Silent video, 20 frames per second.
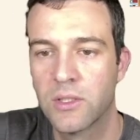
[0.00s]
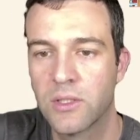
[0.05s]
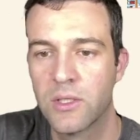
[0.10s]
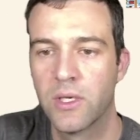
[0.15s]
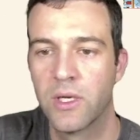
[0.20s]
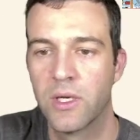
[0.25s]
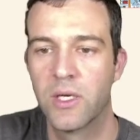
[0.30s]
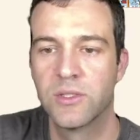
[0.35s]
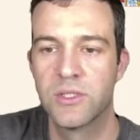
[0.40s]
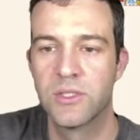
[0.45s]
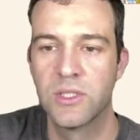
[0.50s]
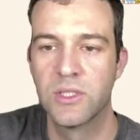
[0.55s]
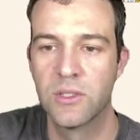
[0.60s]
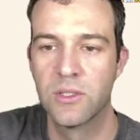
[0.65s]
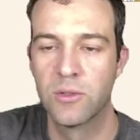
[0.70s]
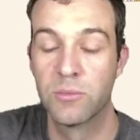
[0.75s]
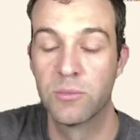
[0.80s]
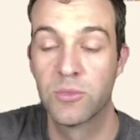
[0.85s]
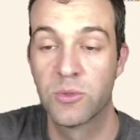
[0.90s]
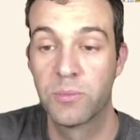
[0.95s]
cannot see
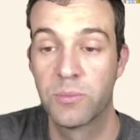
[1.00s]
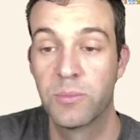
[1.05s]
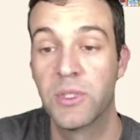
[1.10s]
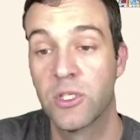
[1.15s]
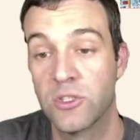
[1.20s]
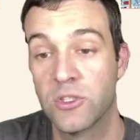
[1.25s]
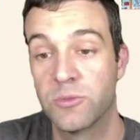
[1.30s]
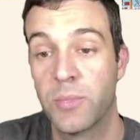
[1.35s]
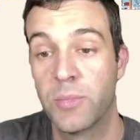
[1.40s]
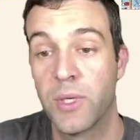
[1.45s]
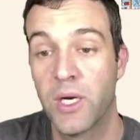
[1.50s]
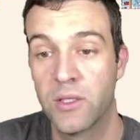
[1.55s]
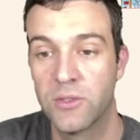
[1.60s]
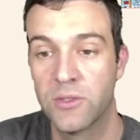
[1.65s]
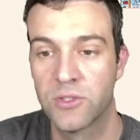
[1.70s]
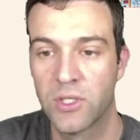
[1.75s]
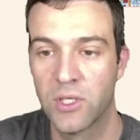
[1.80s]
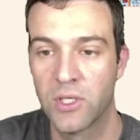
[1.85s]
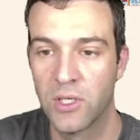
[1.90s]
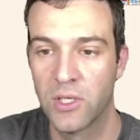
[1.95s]

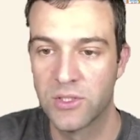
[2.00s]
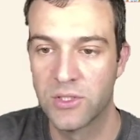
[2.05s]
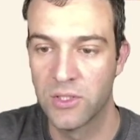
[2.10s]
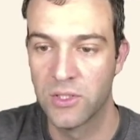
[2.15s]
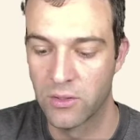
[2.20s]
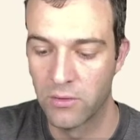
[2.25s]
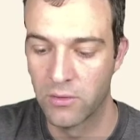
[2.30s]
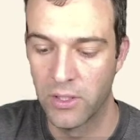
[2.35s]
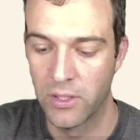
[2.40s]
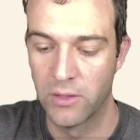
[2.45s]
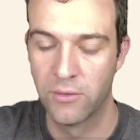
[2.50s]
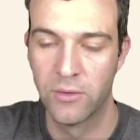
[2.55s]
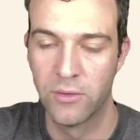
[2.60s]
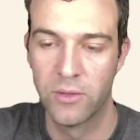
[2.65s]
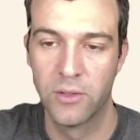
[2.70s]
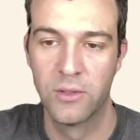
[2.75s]
the ground.